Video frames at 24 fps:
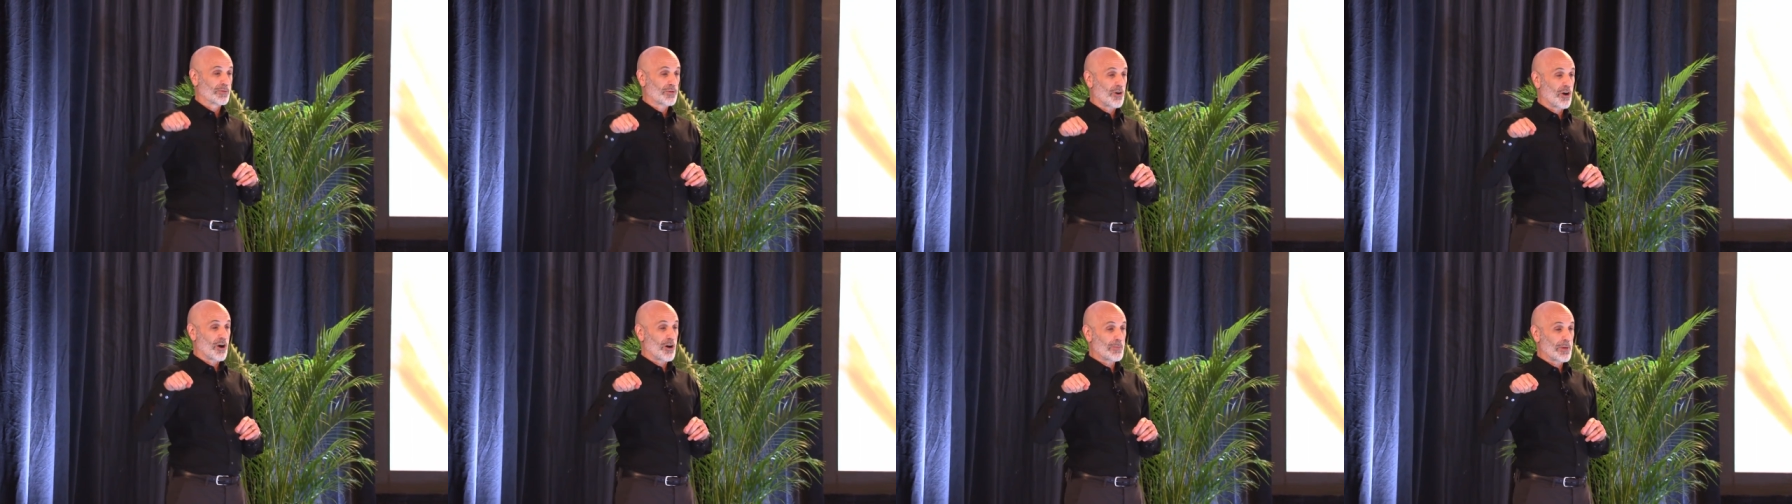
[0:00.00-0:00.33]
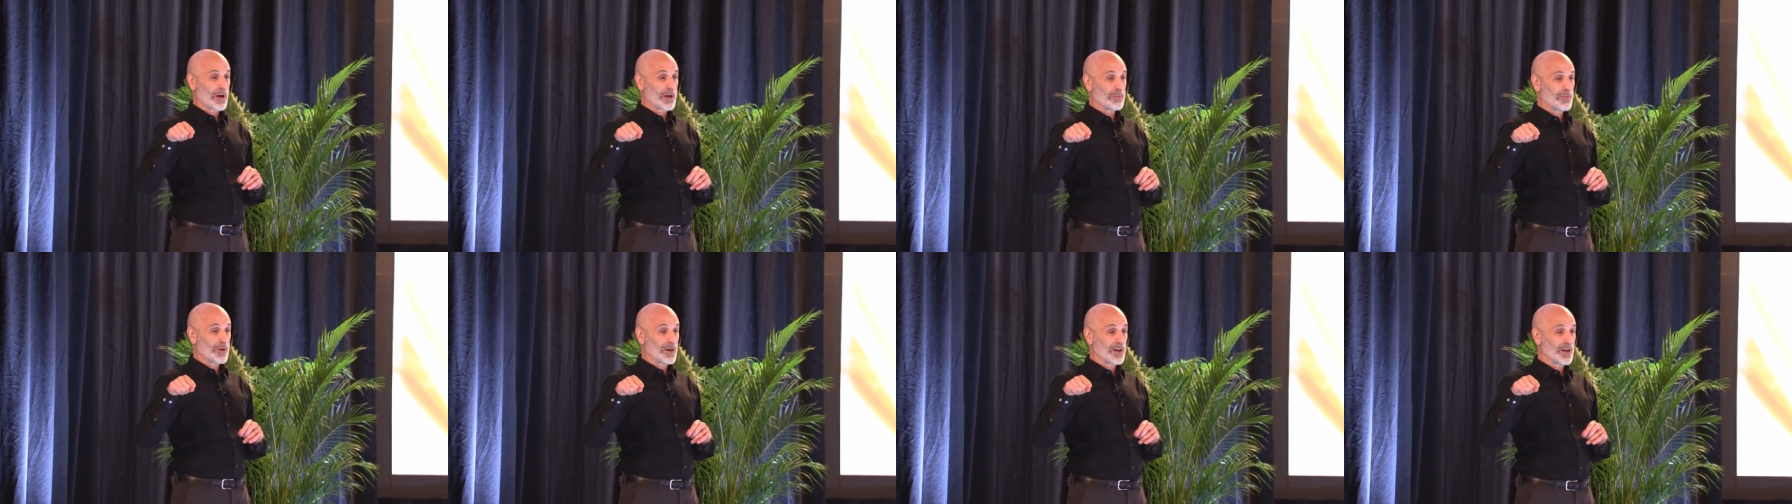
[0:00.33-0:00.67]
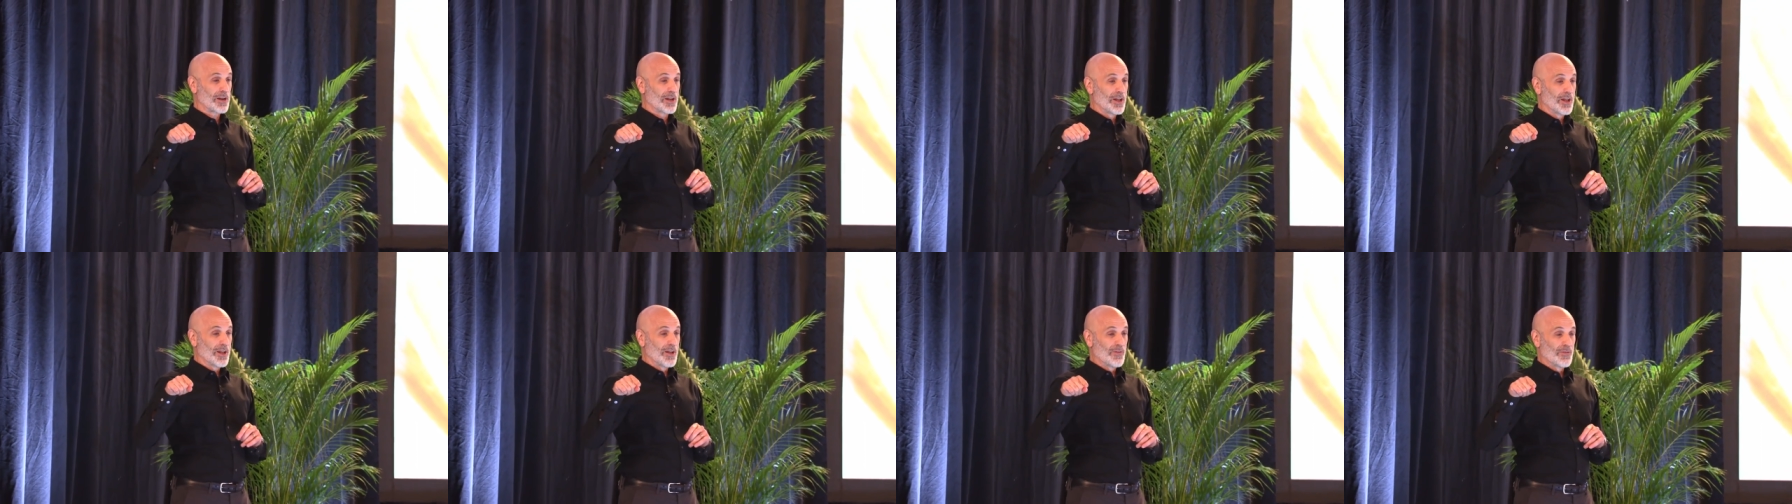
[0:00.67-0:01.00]
call might
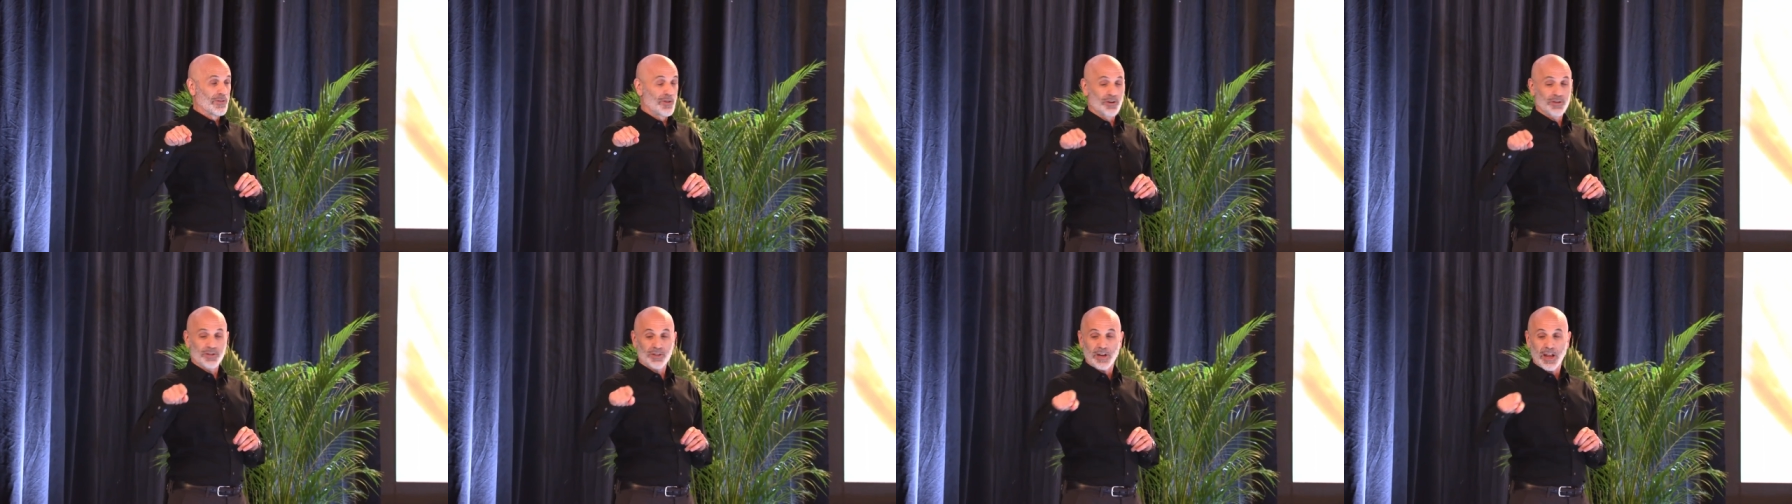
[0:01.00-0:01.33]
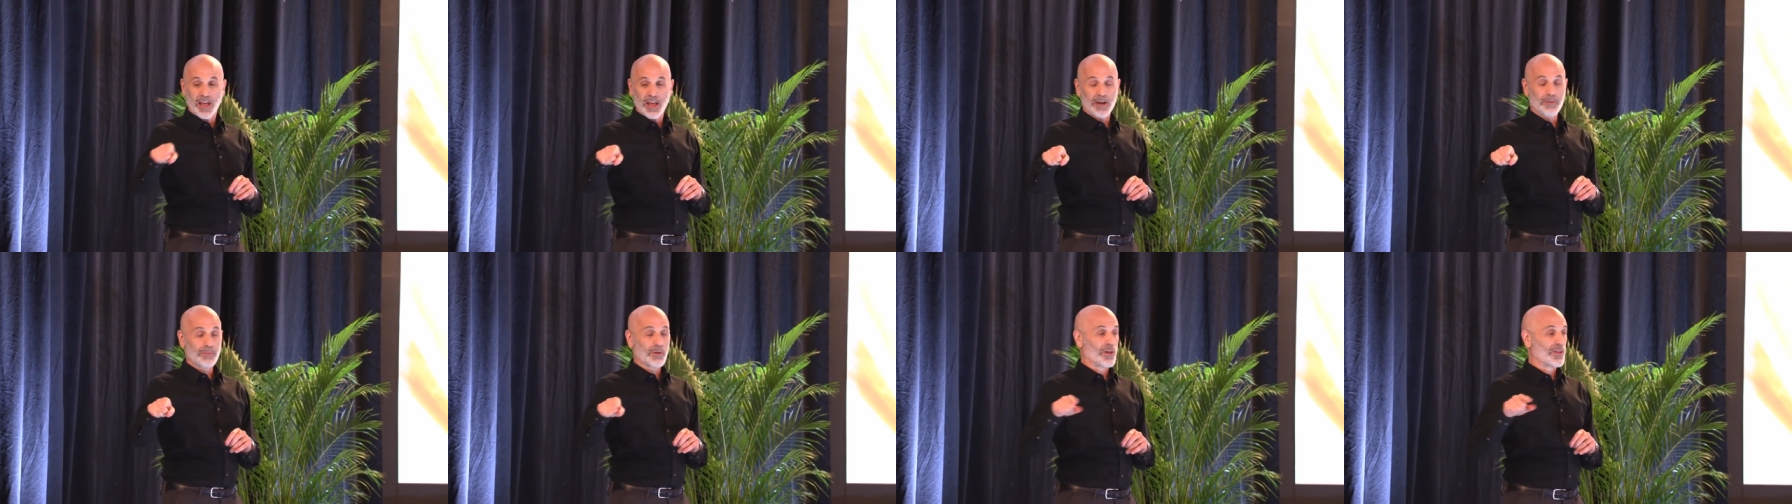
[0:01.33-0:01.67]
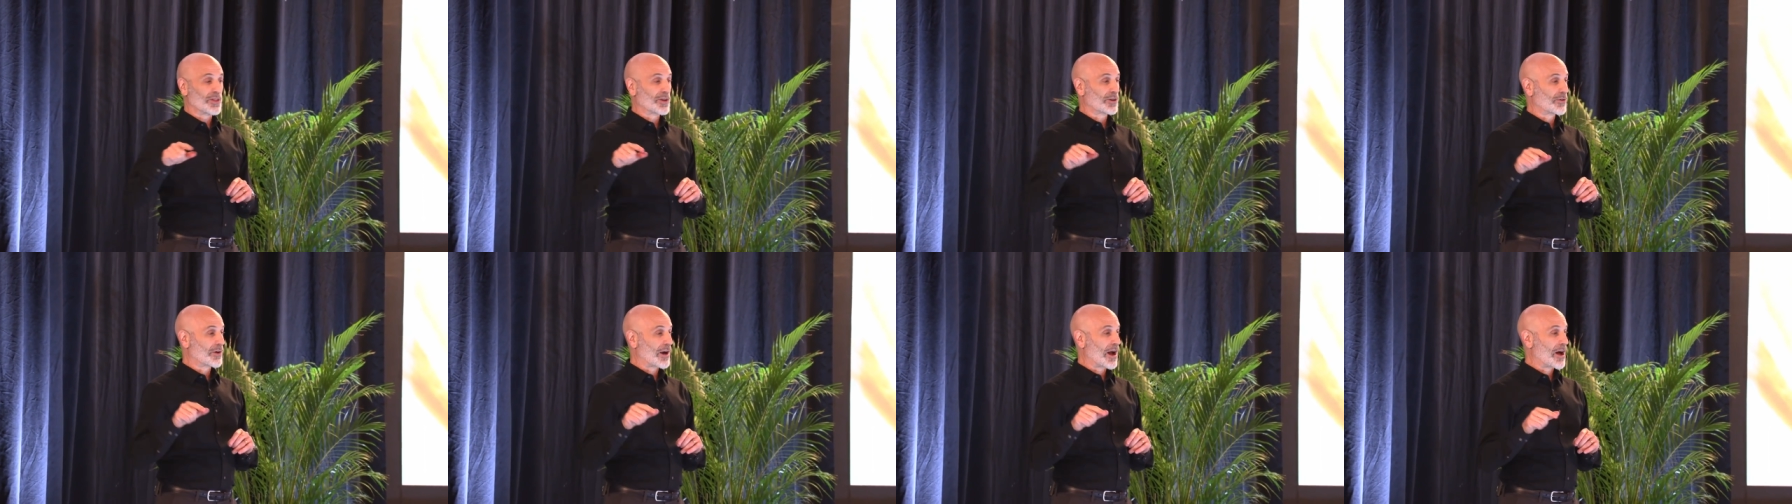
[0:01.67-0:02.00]
mean there's an animal
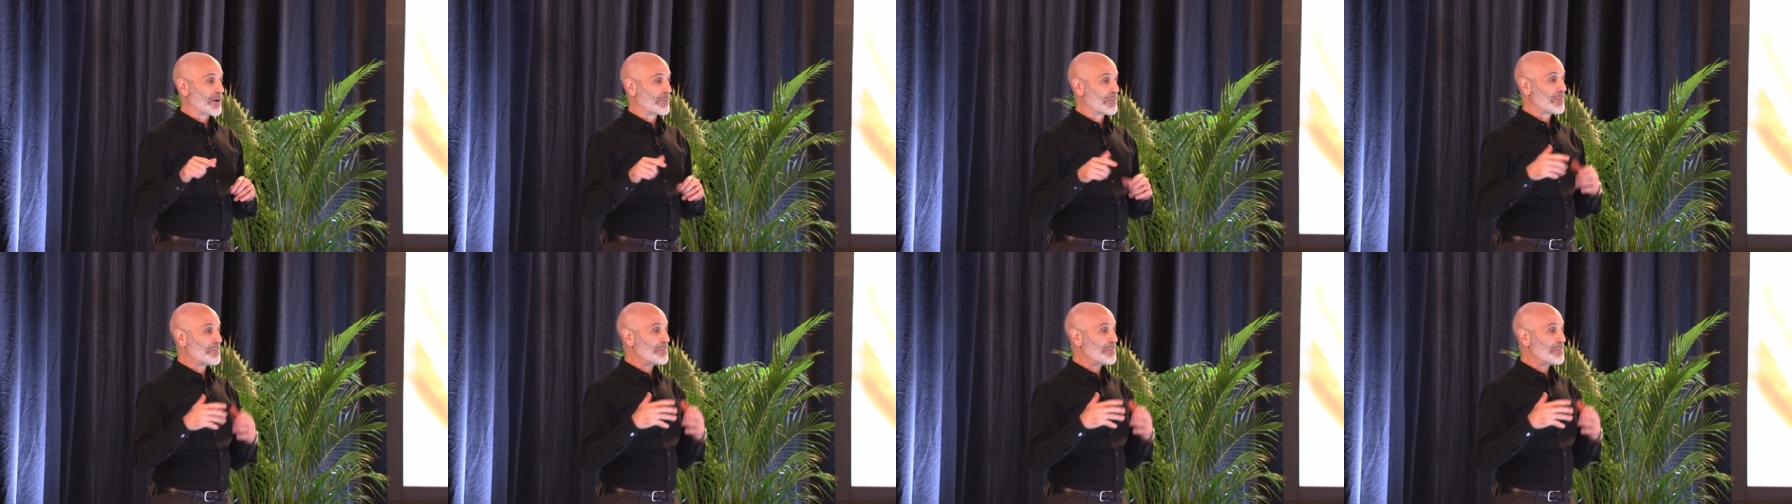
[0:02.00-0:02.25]
on the ground.